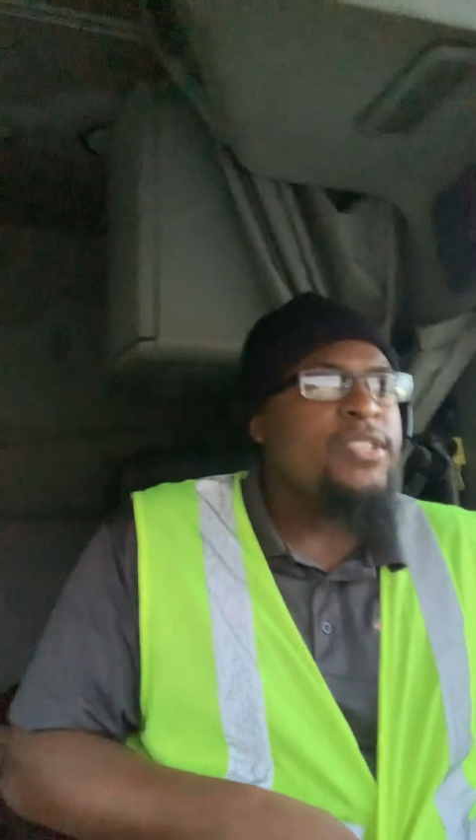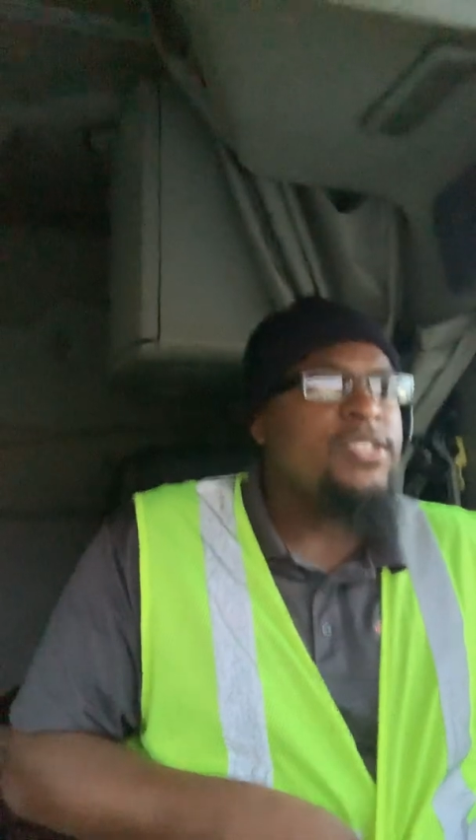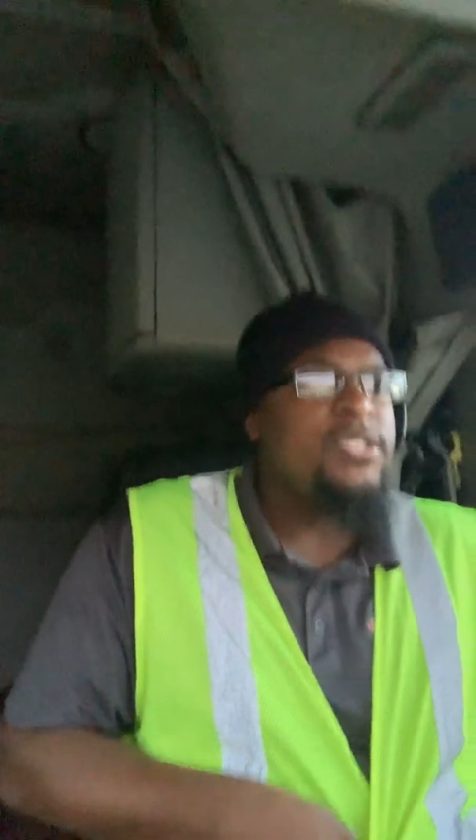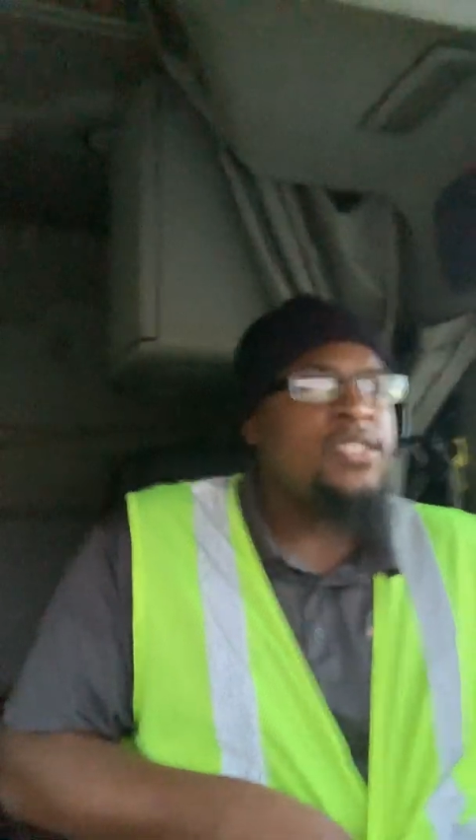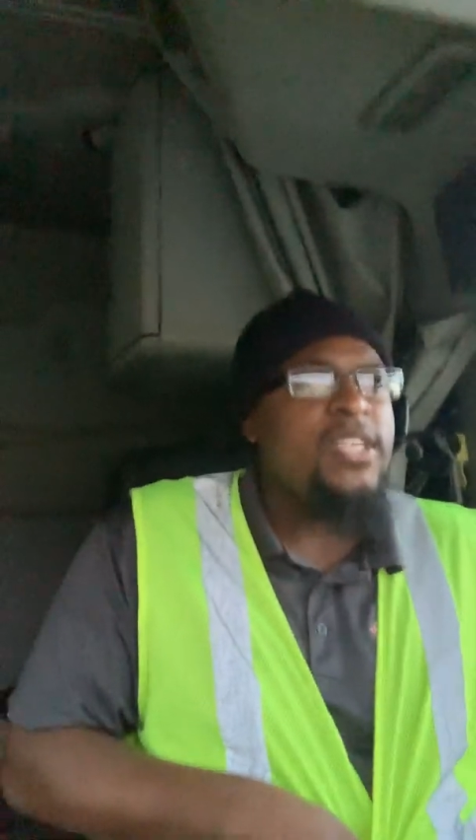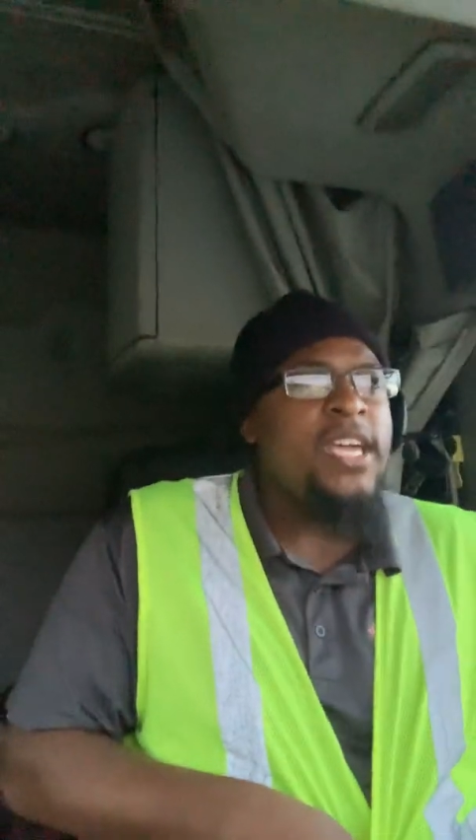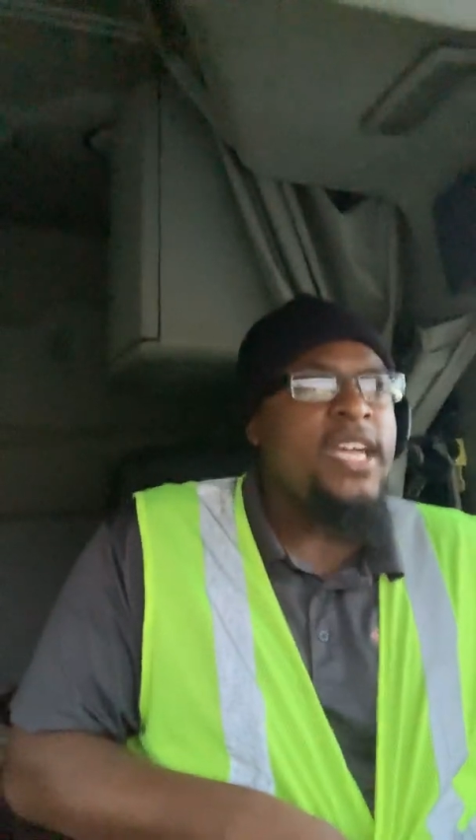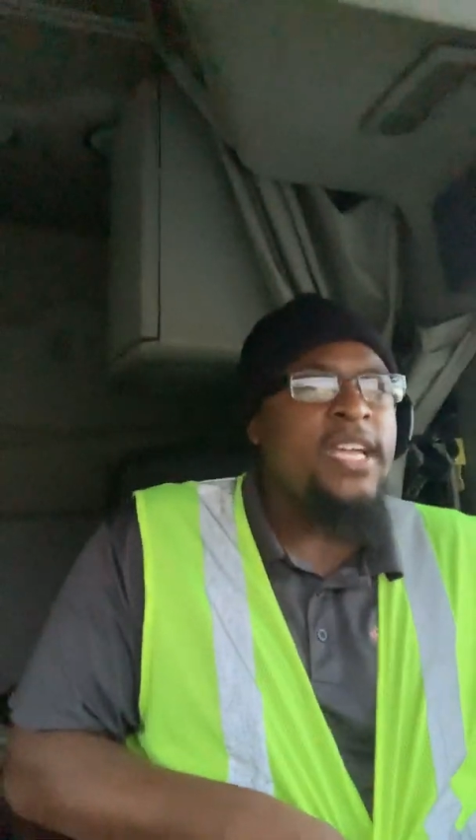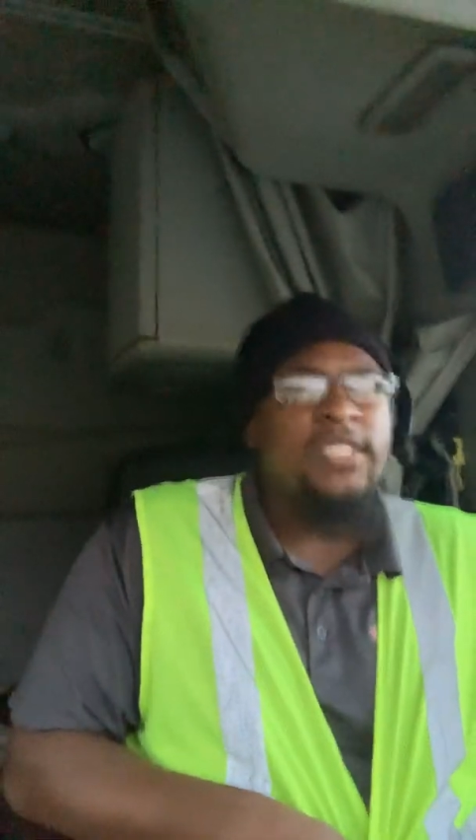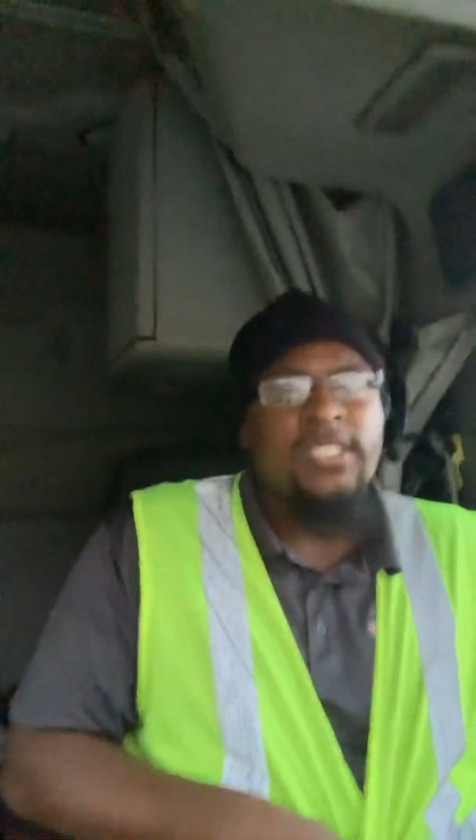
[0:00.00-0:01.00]

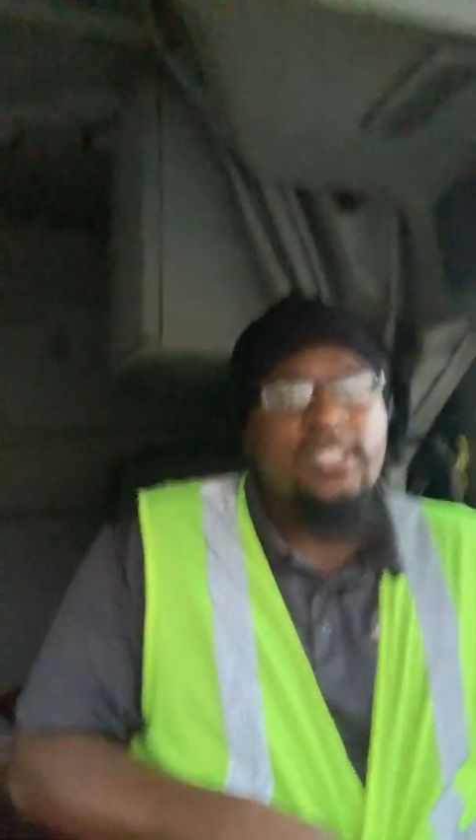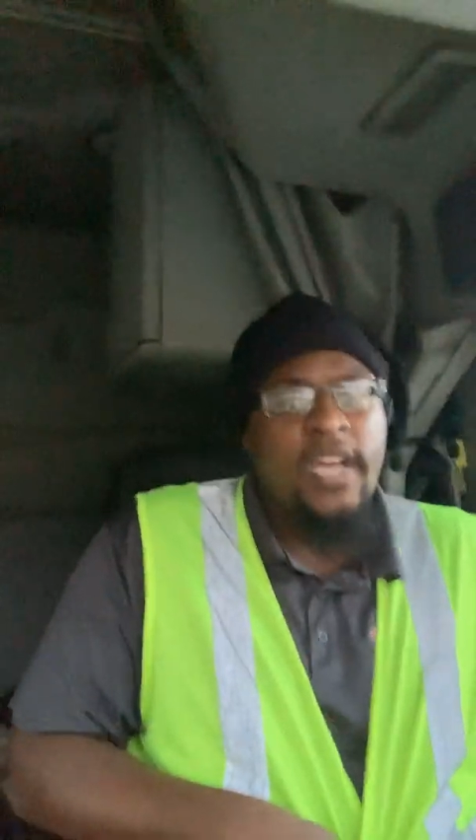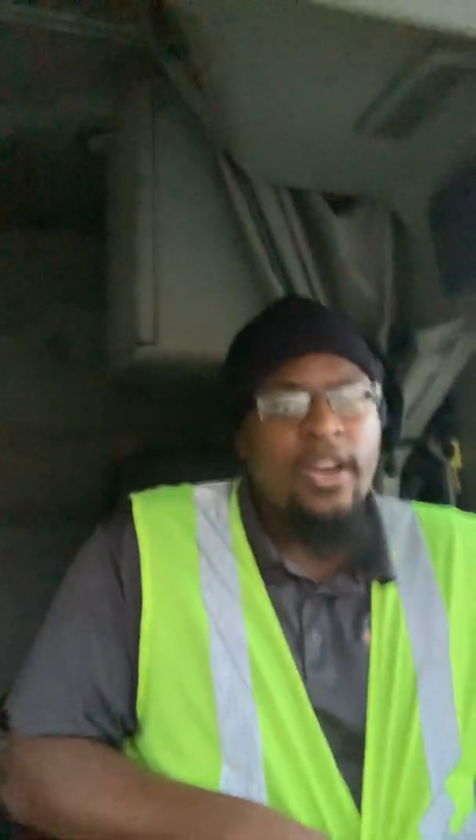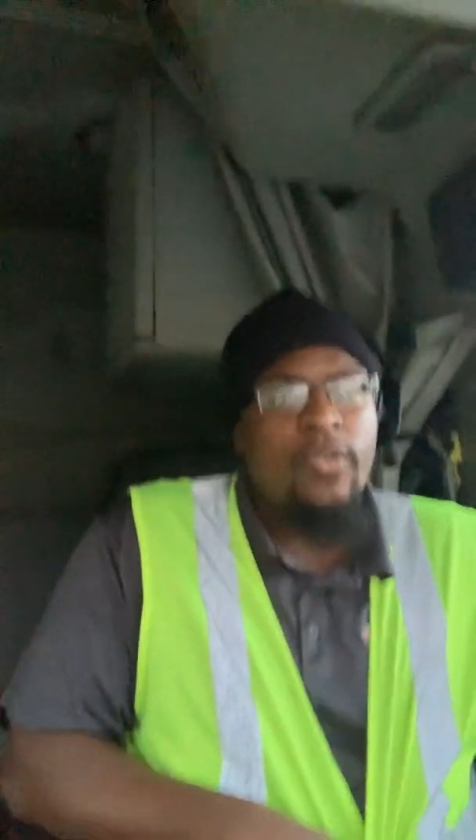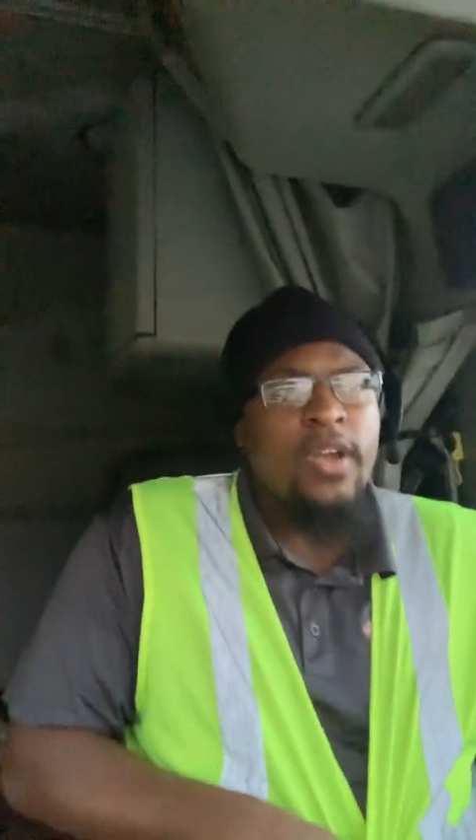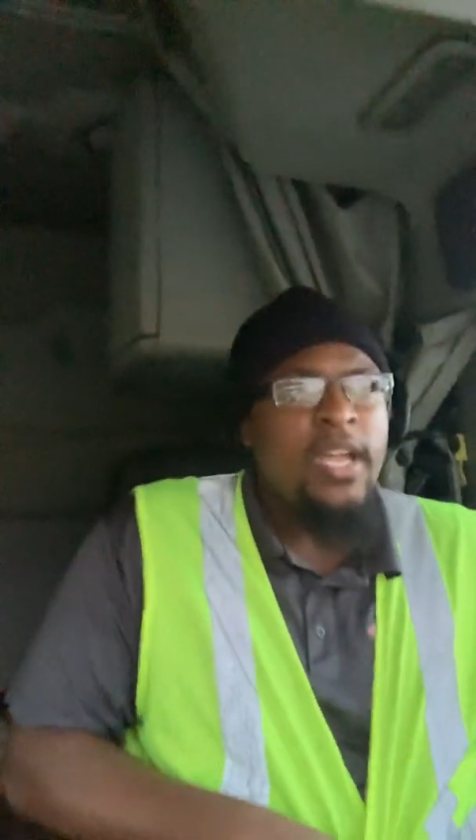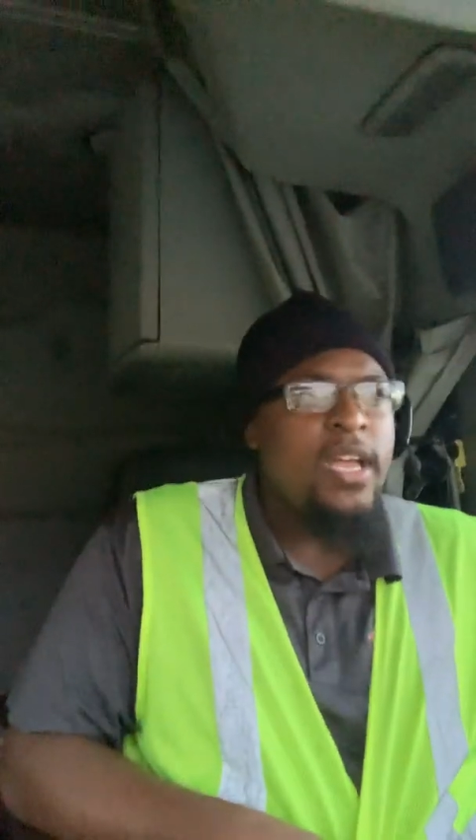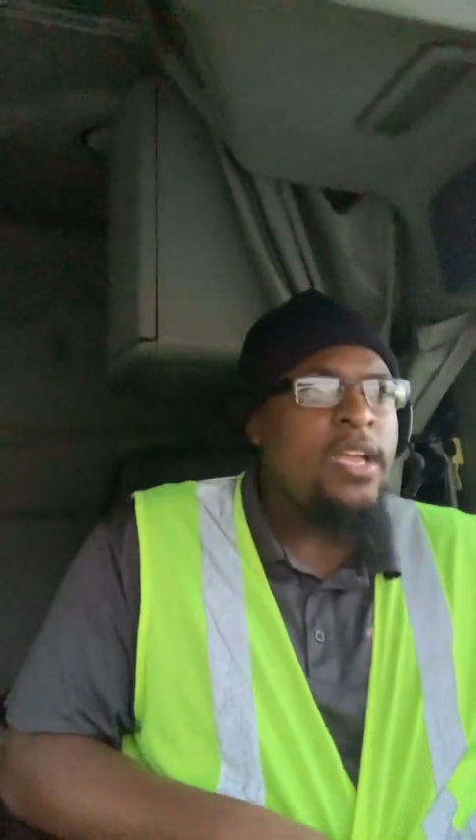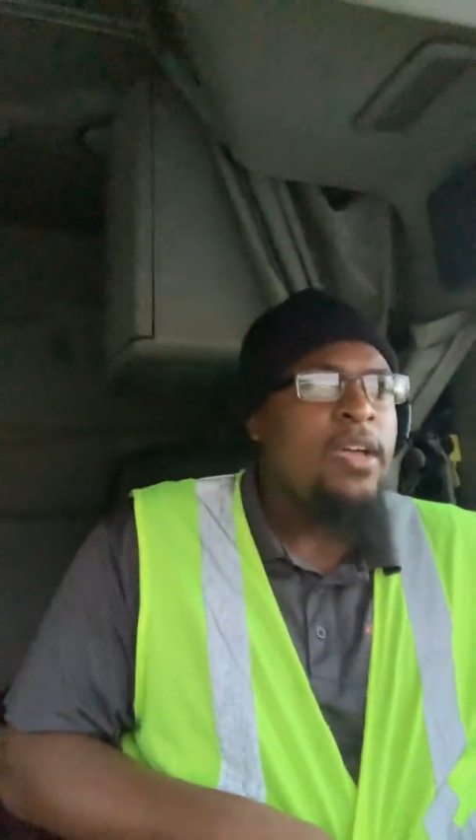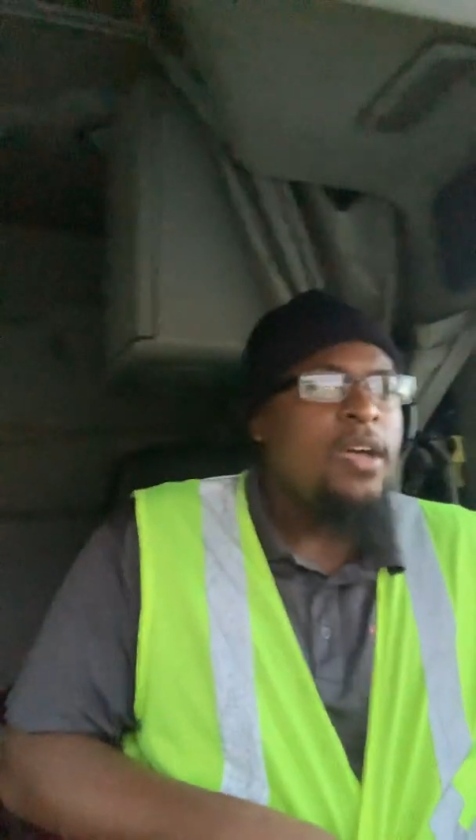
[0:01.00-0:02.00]
scenes, the scenery,